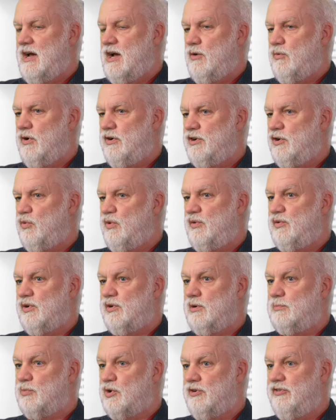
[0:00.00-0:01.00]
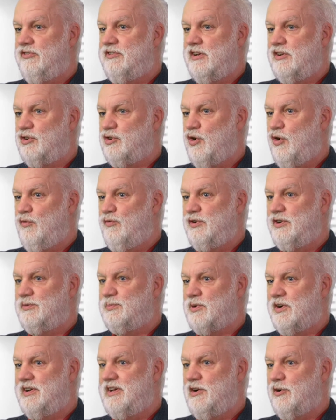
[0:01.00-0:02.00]
Well, we were immersed in COVID
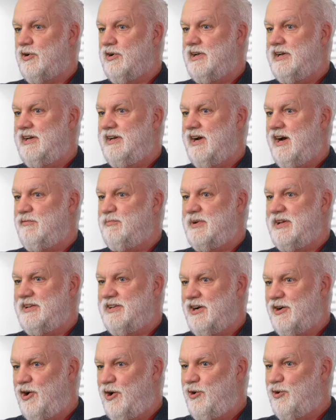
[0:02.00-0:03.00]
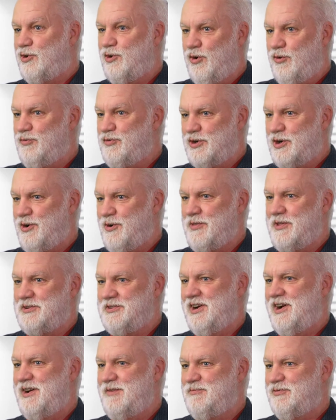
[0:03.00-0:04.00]
pretty early. I've been all COVID all the
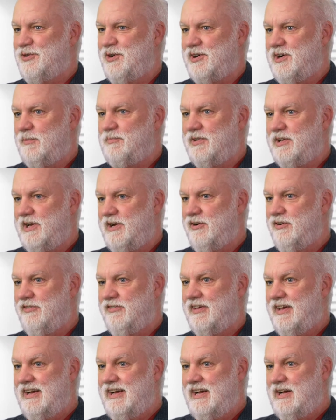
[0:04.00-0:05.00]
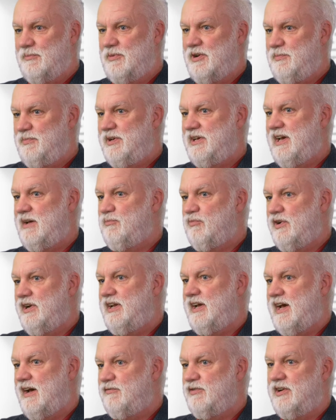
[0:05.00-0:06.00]
time for a couple of years, but it became
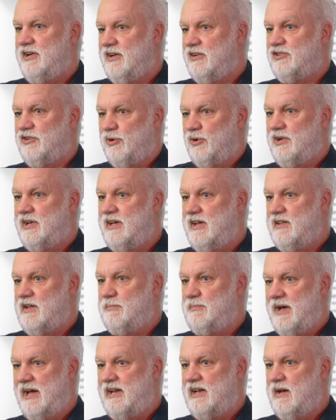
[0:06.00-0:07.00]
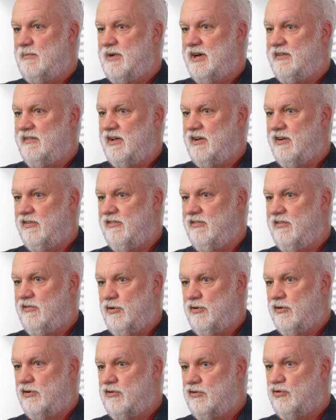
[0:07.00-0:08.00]
really evident early in the pandemic that
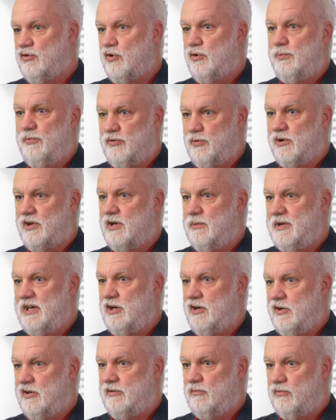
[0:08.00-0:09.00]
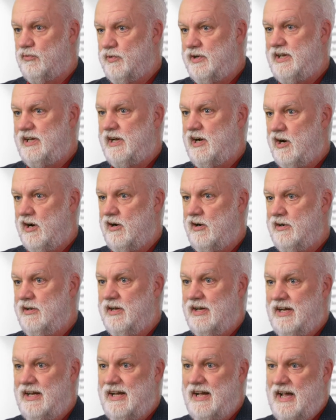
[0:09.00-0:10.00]
certain groups were going to be hurt really hard,
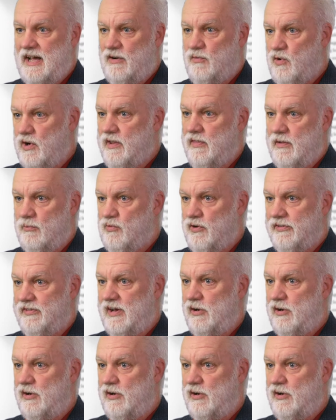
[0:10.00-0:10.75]
and one of them was